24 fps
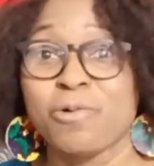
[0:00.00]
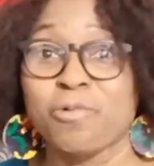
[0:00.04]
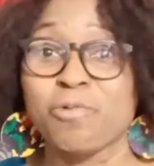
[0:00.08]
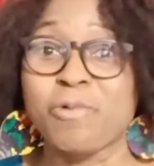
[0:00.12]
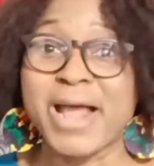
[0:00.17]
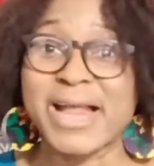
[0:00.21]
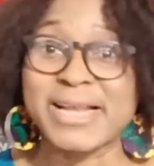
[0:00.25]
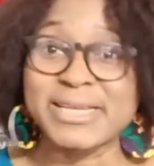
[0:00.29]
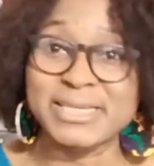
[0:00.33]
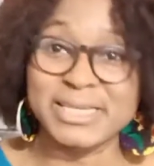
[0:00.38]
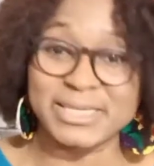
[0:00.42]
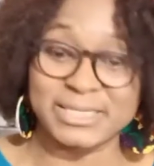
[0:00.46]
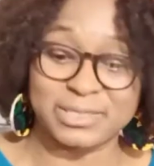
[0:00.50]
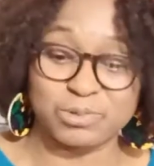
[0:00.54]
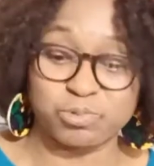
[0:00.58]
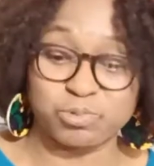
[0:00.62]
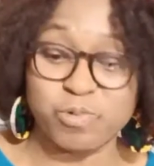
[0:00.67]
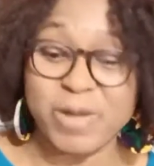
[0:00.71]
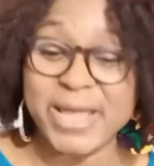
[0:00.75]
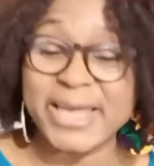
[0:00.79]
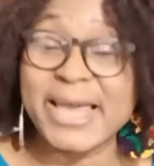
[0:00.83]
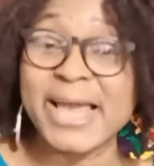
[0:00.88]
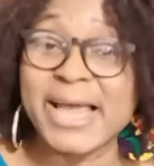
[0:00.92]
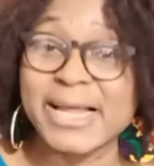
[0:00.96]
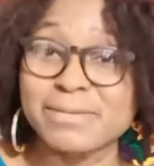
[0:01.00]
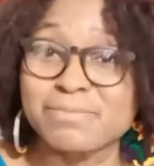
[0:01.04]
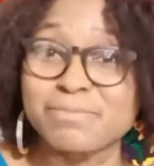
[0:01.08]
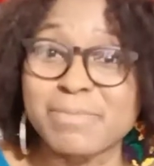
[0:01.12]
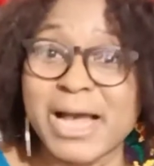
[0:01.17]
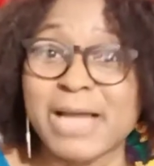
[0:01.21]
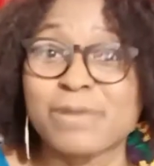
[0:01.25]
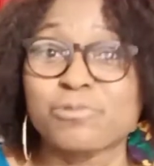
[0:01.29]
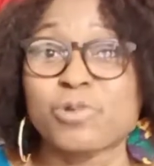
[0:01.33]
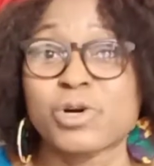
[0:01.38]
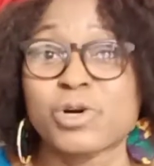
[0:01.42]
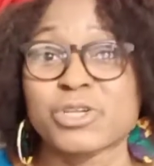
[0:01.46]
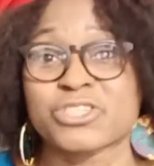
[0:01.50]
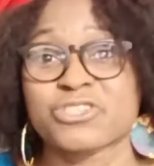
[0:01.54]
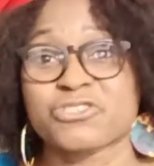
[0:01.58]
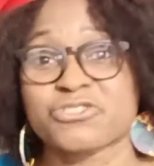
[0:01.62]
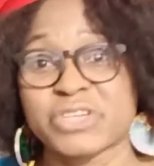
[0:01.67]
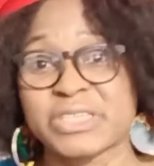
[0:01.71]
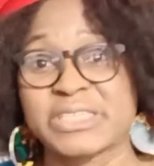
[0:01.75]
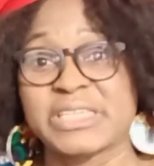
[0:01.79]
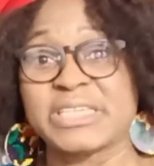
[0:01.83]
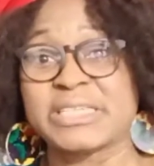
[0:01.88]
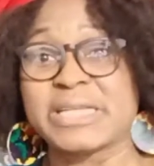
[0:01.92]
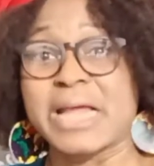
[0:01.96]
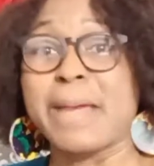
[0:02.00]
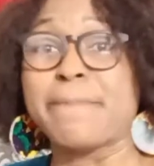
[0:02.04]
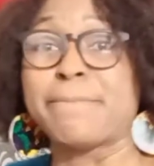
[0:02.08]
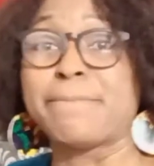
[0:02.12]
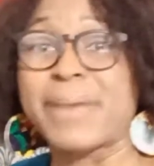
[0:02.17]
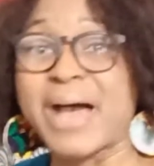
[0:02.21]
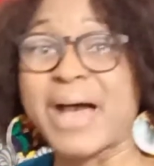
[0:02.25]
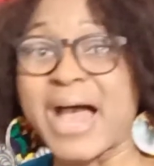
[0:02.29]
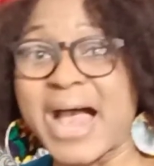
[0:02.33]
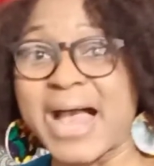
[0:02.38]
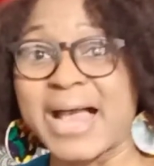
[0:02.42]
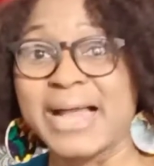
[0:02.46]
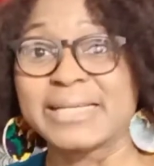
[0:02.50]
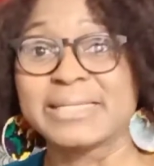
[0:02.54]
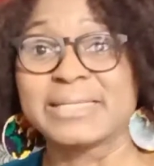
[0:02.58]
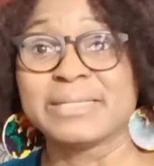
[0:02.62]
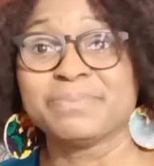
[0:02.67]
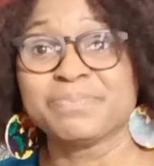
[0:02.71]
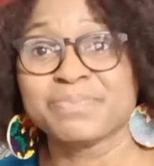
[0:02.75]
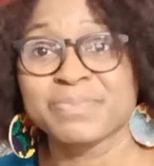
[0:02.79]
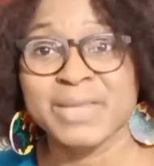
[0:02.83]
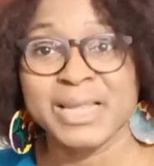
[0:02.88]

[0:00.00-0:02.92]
when this wicked man was treating them bad,